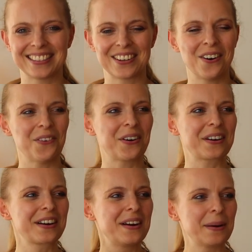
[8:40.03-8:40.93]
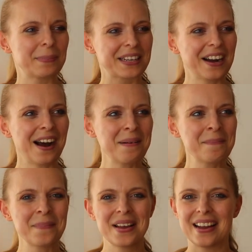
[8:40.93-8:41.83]
or
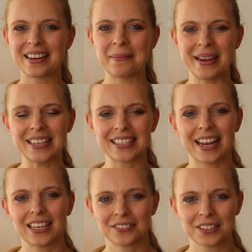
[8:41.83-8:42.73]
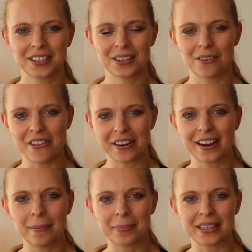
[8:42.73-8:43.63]
become an amazing advocate of their
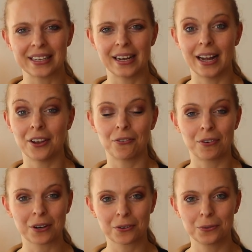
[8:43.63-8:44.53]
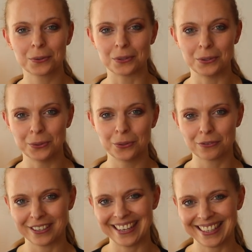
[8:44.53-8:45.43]
company and recruit new
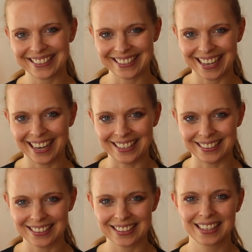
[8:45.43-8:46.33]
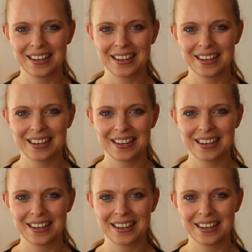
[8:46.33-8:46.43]
fantastic talents.